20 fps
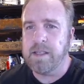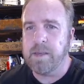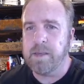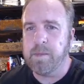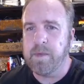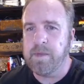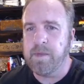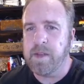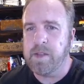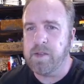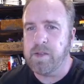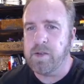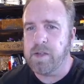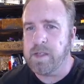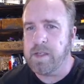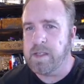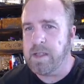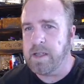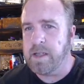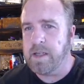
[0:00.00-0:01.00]
Some of these are
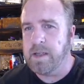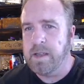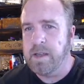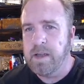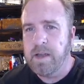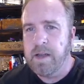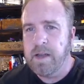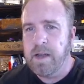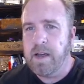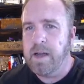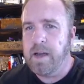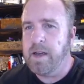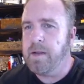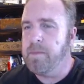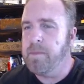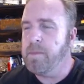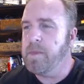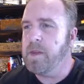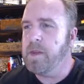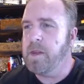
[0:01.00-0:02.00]
just
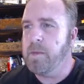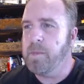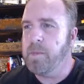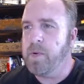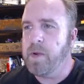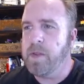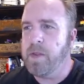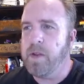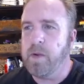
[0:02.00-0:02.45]
their